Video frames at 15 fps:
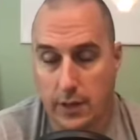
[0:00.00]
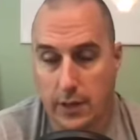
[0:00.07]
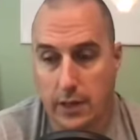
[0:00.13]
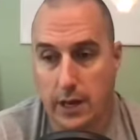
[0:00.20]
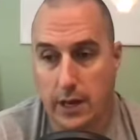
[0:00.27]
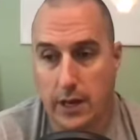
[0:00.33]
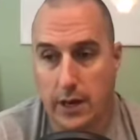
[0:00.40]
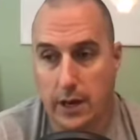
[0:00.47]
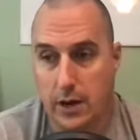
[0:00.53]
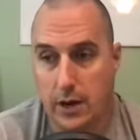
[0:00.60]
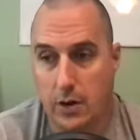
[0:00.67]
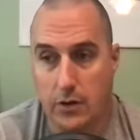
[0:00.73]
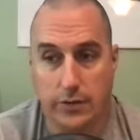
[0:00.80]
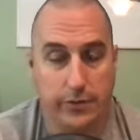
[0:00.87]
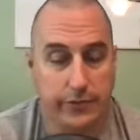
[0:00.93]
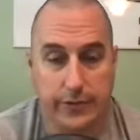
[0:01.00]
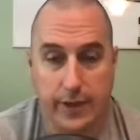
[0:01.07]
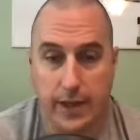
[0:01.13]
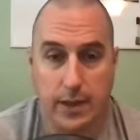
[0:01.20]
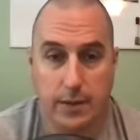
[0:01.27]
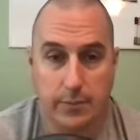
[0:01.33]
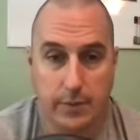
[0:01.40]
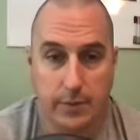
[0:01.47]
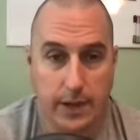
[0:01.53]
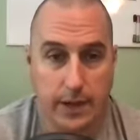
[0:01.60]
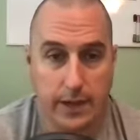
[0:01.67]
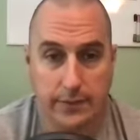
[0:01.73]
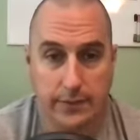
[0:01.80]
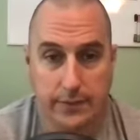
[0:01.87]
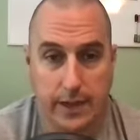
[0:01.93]
are the same
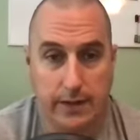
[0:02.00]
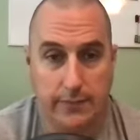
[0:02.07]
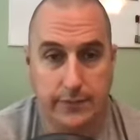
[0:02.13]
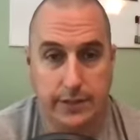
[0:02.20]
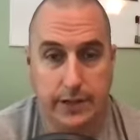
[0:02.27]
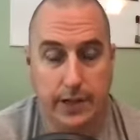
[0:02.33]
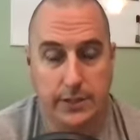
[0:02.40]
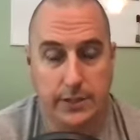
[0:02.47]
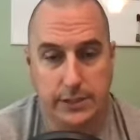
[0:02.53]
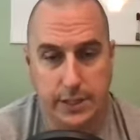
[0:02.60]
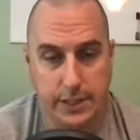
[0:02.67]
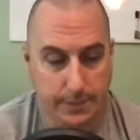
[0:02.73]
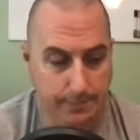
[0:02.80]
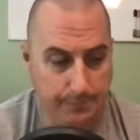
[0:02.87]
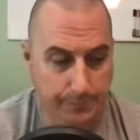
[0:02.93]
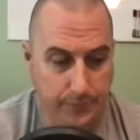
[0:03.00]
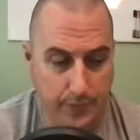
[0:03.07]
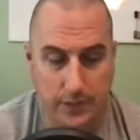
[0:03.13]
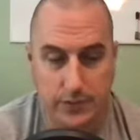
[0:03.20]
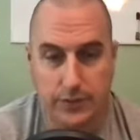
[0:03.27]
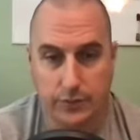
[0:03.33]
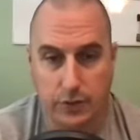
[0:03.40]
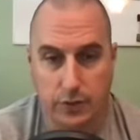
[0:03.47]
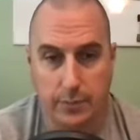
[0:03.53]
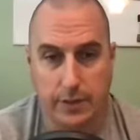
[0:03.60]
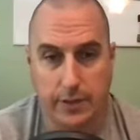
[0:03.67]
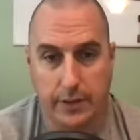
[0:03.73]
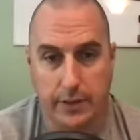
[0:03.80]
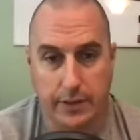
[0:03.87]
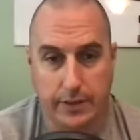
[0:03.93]
as that of THC. It's just going to
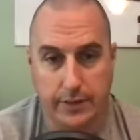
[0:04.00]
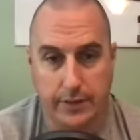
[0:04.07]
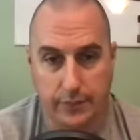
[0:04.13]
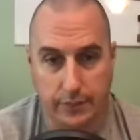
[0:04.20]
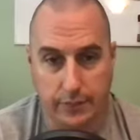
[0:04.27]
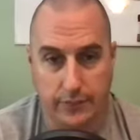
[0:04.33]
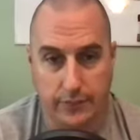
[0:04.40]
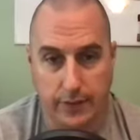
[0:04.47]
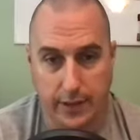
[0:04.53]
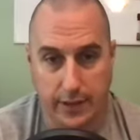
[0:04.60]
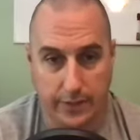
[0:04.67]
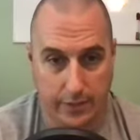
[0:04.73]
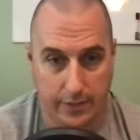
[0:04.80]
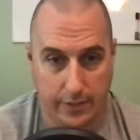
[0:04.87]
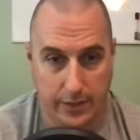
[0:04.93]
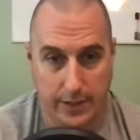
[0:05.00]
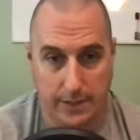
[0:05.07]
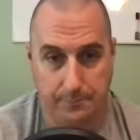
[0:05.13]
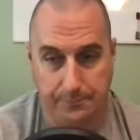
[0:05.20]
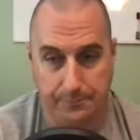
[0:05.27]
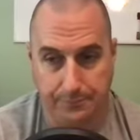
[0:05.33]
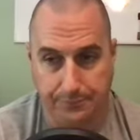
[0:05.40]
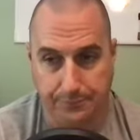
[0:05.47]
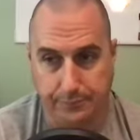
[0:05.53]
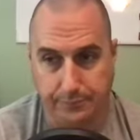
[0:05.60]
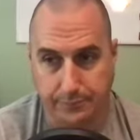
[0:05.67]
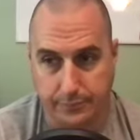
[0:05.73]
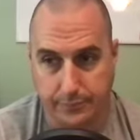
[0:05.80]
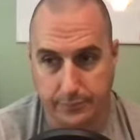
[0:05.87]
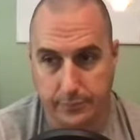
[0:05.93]
be the difference in the
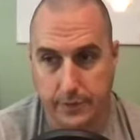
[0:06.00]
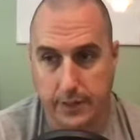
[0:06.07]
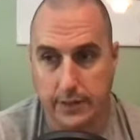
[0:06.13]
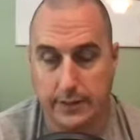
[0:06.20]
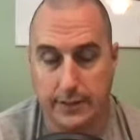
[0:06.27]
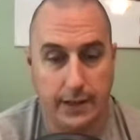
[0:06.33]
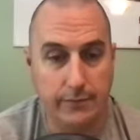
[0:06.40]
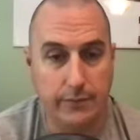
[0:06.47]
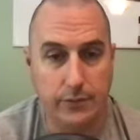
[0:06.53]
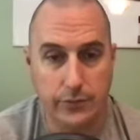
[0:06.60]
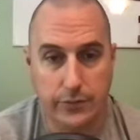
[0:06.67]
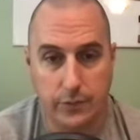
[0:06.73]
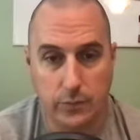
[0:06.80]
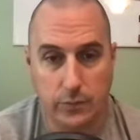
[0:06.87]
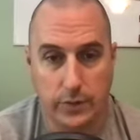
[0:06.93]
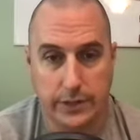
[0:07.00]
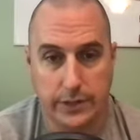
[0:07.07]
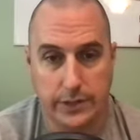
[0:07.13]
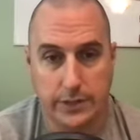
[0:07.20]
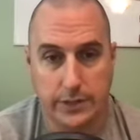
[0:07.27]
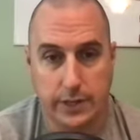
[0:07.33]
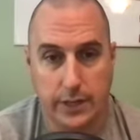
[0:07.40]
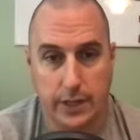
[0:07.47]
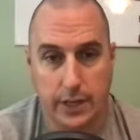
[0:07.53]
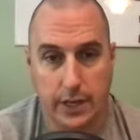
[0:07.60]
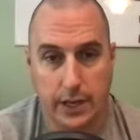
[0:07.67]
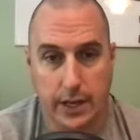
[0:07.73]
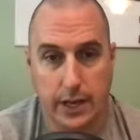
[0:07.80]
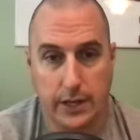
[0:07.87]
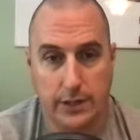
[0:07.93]
levels in which
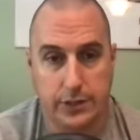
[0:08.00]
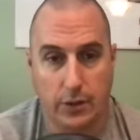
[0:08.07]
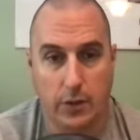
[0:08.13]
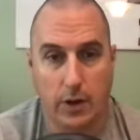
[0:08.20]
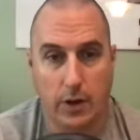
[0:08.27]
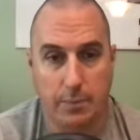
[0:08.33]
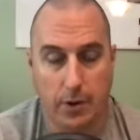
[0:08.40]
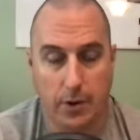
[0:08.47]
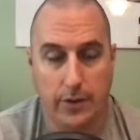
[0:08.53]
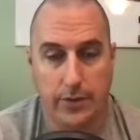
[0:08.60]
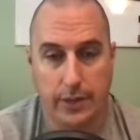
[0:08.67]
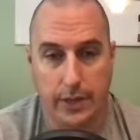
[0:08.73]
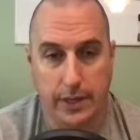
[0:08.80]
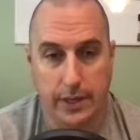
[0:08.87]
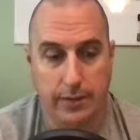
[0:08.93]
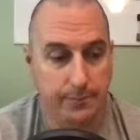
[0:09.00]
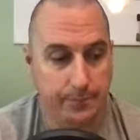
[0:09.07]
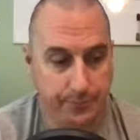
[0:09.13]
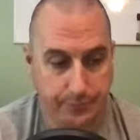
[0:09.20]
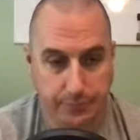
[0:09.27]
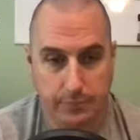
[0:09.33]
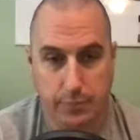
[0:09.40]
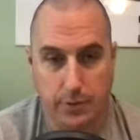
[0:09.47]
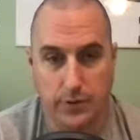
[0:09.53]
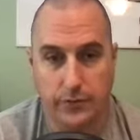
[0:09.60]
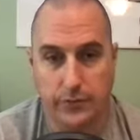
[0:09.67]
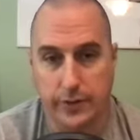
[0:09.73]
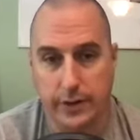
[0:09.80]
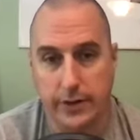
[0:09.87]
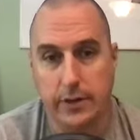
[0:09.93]
show up on the
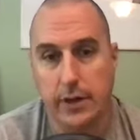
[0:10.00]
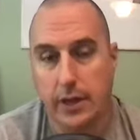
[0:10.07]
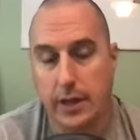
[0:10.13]
person.